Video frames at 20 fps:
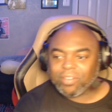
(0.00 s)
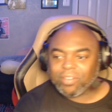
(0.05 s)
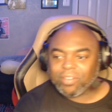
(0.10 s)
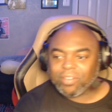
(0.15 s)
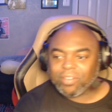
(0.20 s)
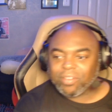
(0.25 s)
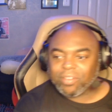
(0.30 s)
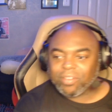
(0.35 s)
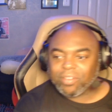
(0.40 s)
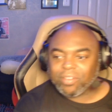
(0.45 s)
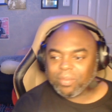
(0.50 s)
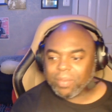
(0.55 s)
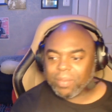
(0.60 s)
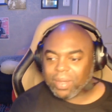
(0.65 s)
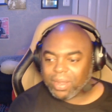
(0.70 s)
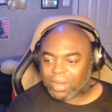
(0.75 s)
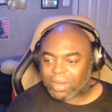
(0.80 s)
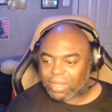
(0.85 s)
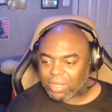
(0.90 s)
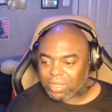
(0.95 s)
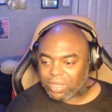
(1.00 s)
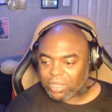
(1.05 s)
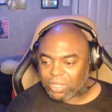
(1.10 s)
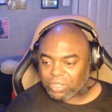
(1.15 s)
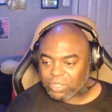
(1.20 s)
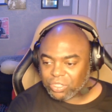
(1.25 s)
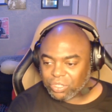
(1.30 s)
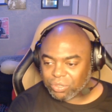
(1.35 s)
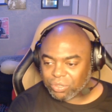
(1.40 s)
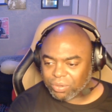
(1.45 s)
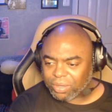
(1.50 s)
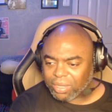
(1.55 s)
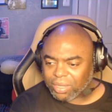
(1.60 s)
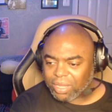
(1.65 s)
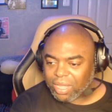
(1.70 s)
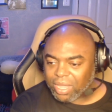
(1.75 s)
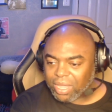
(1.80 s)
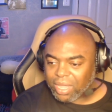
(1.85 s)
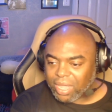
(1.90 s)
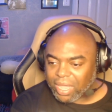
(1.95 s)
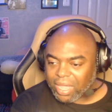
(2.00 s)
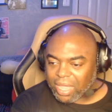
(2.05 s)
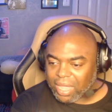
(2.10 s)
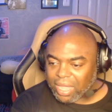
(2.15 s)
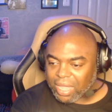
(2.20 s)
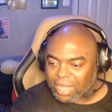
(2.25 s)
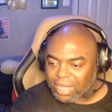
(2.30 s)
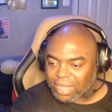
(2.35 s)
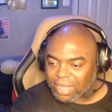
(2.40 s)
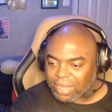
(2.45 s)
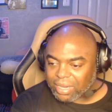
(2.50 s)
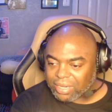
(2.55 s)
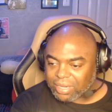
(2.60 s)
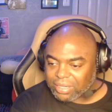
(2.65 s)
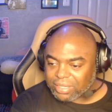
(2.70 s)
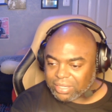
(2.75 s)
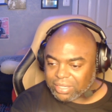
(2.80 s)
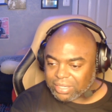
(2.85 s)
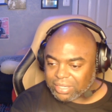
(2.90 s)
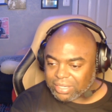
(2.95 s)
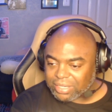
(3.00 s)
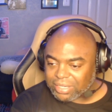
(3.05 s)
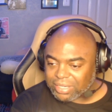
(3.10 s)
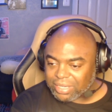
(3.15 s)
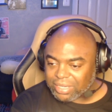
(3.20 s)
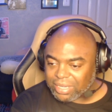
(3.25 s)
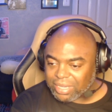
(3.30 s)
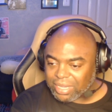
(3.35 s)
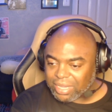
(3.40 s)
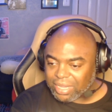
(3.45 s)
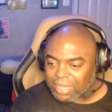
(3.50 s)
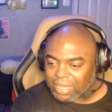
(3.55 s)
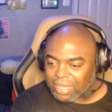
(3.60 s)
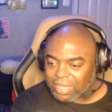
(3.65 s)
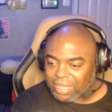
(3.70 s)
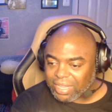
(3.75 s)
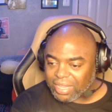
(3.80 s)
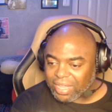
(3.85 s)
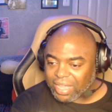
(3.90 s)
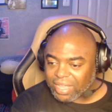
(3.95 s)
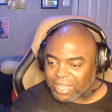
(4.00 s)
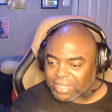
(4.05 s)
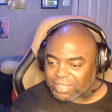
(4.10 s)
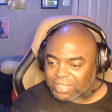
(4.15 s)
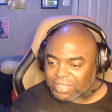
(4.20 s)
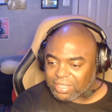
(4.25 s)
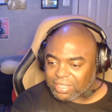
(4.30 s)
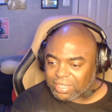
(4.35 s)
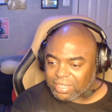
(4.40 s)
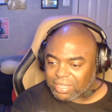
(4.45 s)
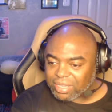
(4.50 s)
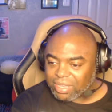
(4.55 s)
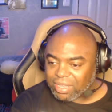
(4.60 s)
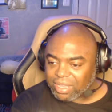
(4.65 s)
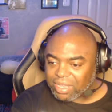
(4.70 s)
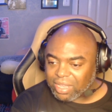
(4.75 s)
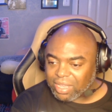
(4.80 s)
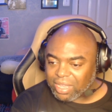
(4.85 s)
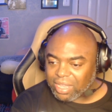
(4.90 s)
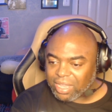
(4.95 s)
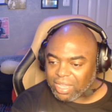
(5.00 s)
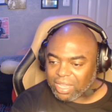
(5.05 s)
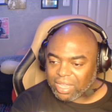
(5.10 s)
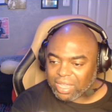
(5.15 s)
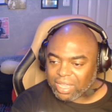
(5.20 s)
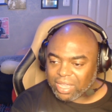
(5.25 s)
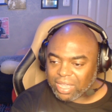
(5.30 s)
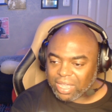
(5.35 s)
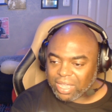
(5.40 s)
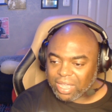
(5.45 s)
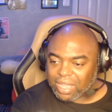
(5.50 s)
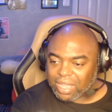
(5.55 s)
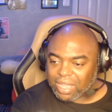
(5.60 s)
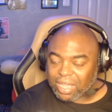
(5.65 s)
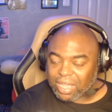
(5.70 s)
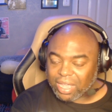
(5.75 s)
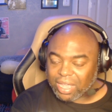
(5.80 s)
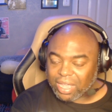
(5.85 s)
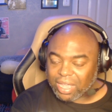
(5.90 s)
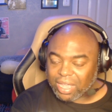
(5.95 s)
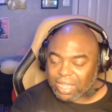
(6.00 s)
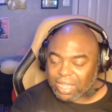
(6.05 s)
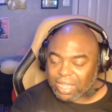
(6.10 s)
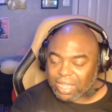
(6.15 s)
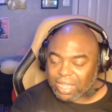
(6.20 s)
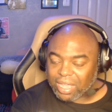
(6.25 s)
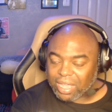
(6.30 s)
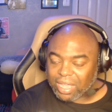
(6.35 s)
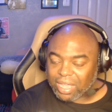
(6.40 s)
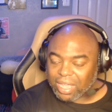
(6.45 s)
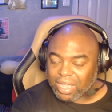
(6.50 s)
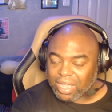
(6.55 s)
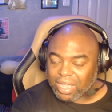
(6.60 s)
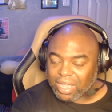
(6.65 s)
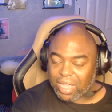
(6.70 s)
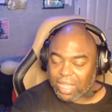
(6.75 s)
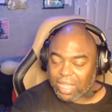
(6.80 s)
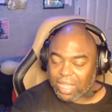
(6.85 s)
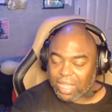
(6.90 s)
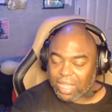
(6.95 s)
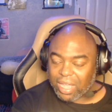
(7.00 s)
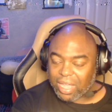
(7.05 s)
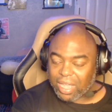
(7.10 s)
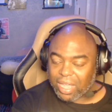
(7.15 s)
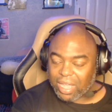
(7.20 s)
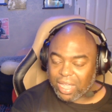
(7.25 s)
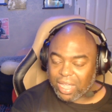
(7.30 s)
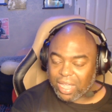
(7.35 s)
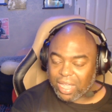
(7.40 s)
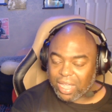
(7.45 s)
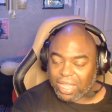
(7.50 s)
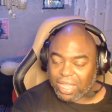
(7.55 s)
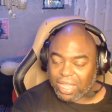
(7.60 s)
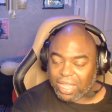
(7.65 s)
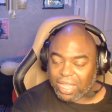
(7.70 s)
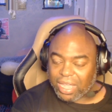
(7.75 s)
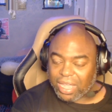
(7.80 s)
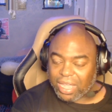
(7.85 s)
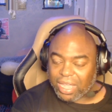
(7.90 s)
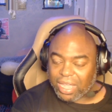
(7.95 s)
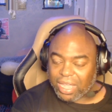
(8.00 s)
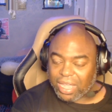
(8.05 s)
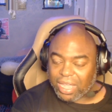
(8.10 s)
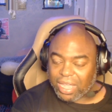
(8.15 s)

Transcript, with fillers: is everybody doing? And yes, I did promise you all that